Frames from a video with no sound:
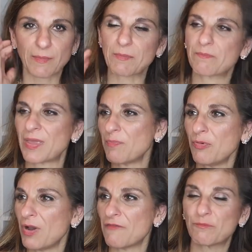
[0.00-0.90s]
I mean,
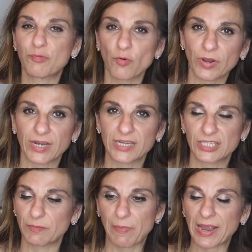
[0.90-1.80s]
people have broken
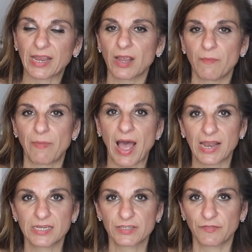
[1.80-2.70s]
into Buckingham
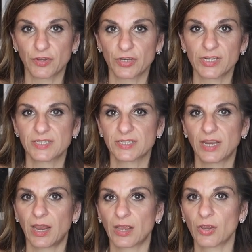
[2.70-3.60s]
Palace, for goodness sake.